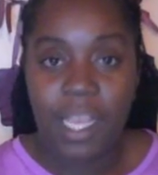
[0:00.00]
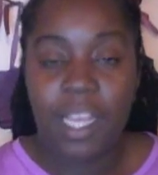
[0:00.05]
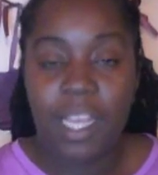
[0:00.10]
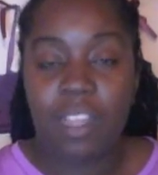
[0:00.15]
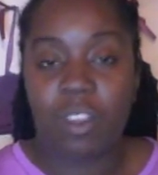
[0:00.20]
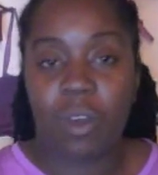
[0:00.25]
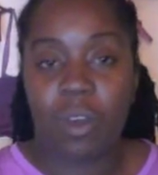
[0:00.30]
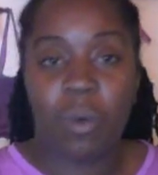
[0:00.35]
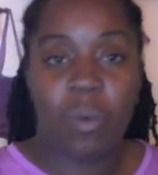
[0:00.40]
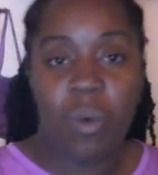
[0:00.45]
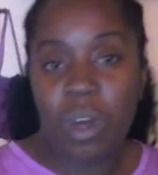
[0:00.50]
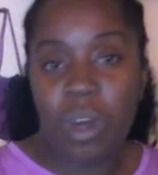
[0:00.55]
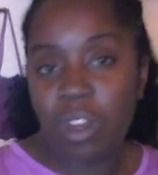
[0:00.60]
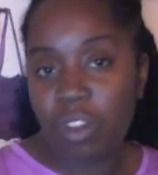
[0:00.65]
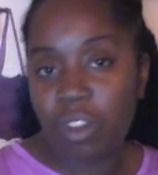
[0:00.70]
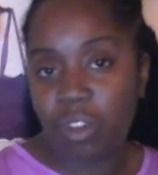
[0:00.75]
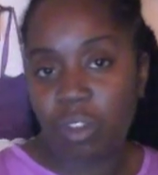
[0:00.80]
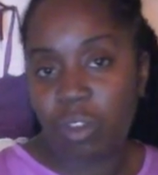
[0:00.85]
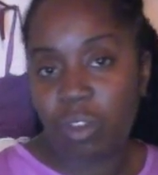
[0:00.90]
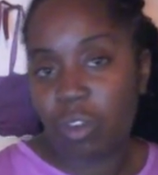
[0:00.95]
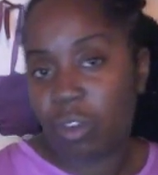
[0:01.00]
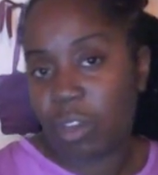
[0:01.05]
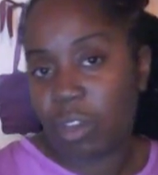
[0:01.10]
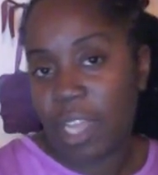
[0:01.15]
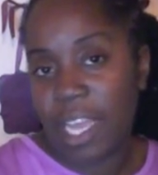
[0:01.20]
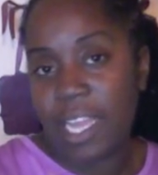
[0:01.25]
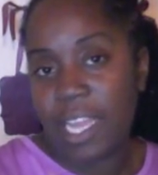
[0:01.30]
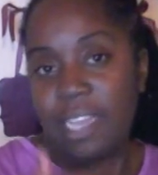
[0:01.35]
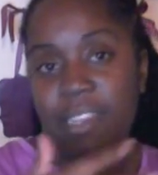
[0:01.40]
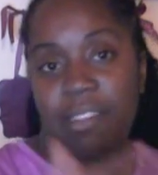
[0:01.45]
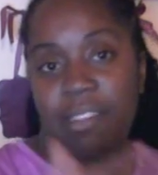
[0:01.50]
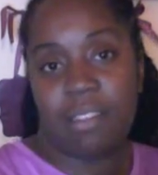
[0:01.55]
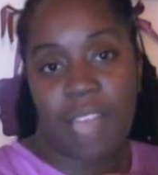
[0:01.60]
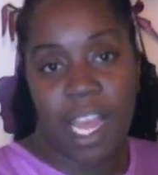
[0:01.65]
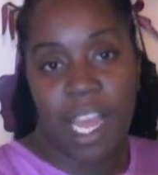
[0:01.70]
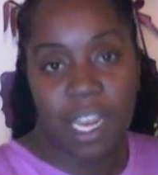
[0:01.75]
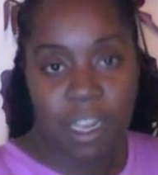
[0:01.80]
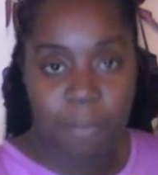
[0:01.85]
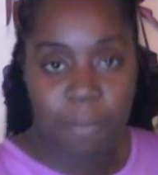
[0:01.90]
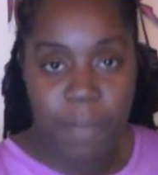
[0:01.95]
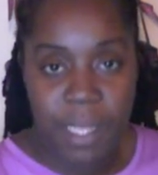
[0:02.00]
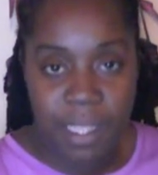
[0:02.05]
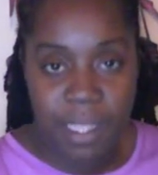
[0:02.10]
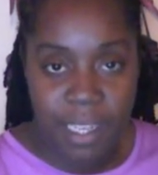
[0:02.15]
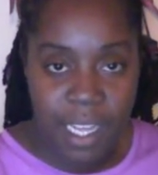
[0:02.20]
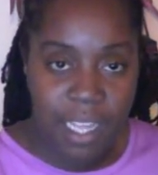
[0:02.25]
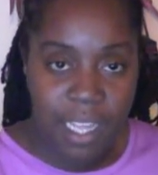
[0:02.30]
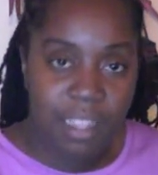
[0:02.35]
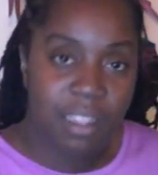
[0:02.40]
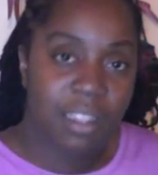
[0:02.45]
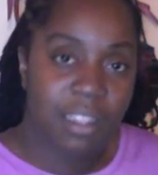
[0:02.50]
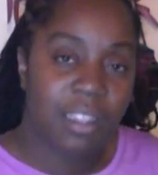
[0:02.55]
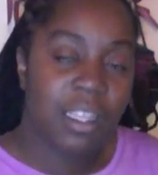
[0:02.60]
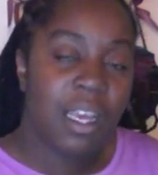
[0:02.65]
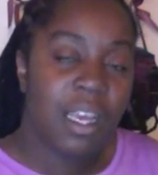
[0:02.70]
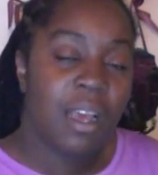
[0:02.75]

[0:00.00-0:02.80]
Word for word: So once you get inside of the business,